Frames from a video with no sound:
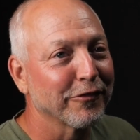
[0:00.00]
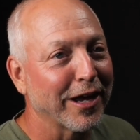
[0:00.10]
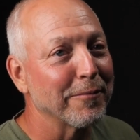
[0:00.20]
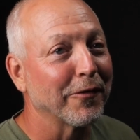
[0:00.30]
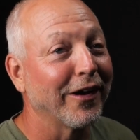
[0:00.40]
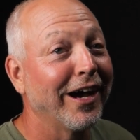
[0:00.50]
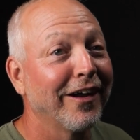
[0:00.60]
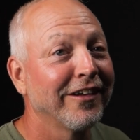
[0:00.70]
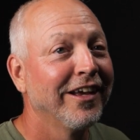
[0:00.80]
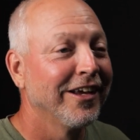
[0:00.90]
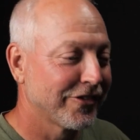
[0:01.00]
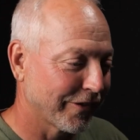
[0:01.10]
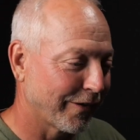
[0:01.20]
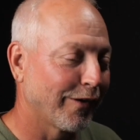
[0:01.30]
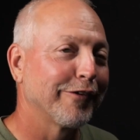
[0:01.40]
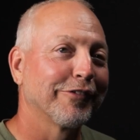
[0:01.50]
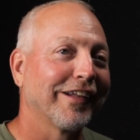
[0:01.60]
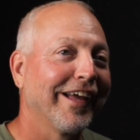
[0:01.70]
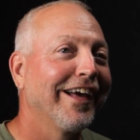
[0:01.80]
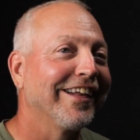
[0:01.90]
come around, shut it off and
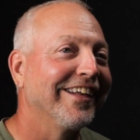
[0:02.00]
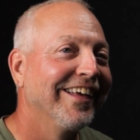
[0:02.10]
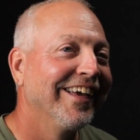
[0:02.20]
landed.